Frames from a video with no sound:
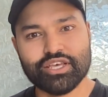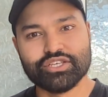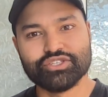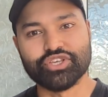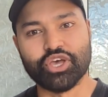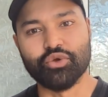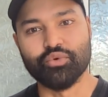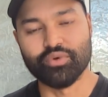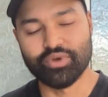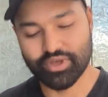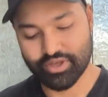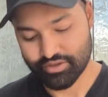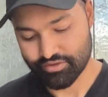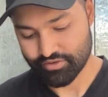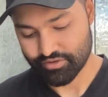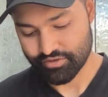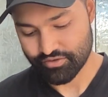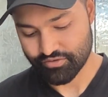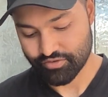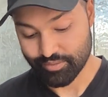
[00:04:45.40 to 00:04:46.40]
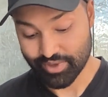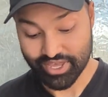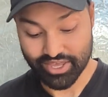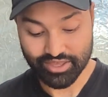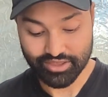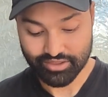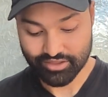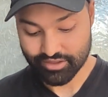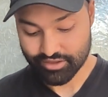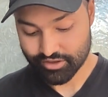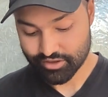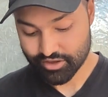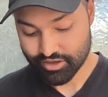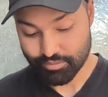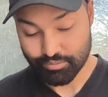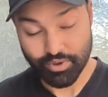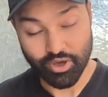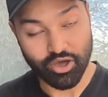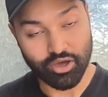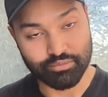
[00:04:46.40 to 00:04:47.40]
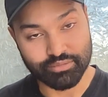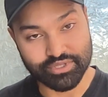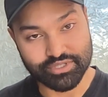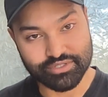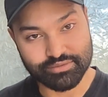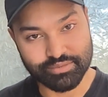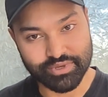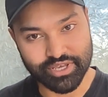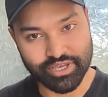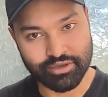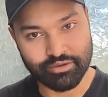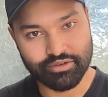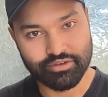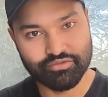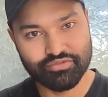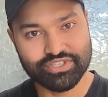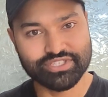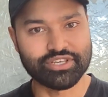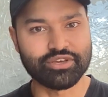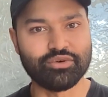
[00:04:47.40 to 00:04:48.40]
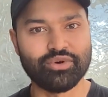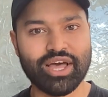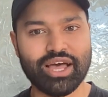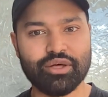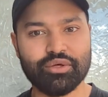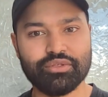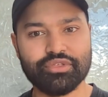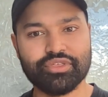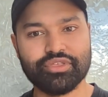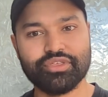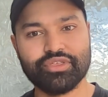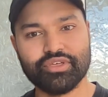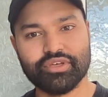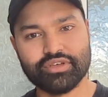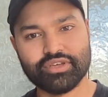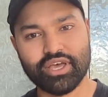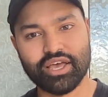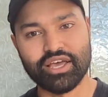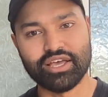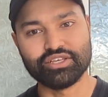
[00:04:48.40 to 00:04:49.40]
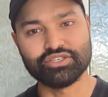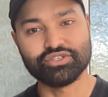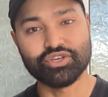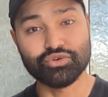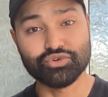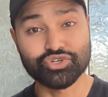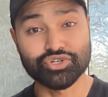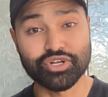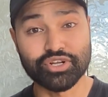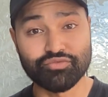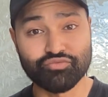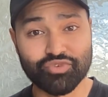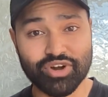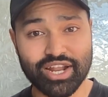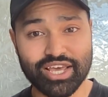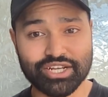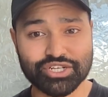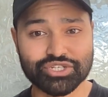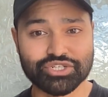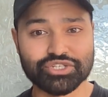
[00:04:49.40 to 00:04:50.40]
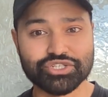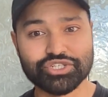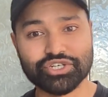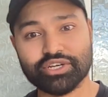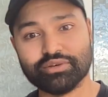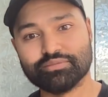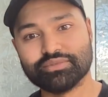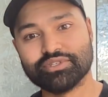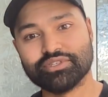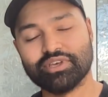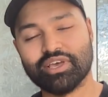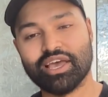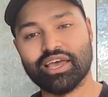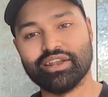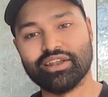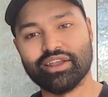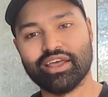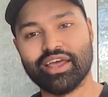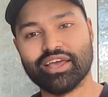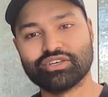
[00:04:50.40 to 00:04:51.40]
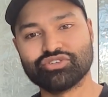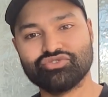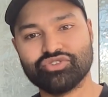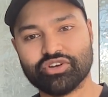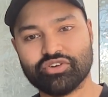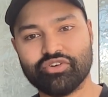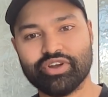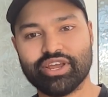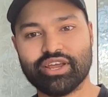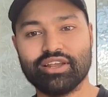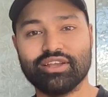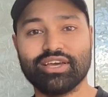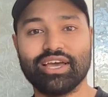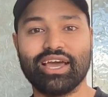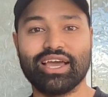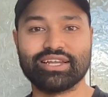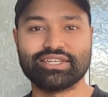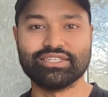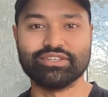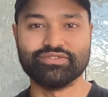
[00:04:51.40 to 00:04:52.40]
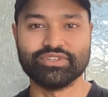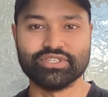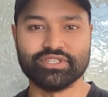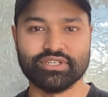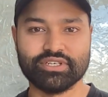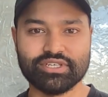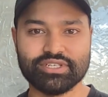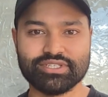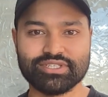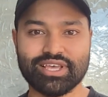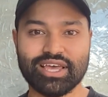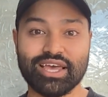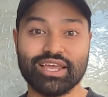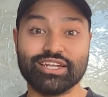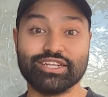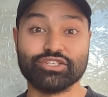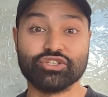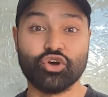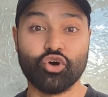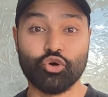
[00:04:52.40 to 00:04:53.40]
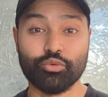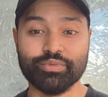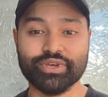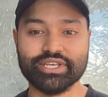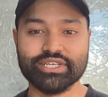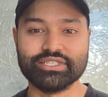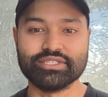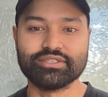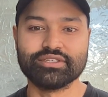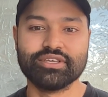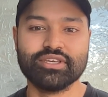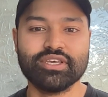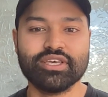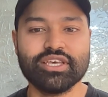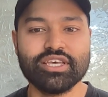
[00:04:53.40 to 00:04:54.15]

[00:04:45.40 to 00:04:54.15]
So, for me, compartments being physical health, uh, social and relationships and extracurricular activities and hobbies.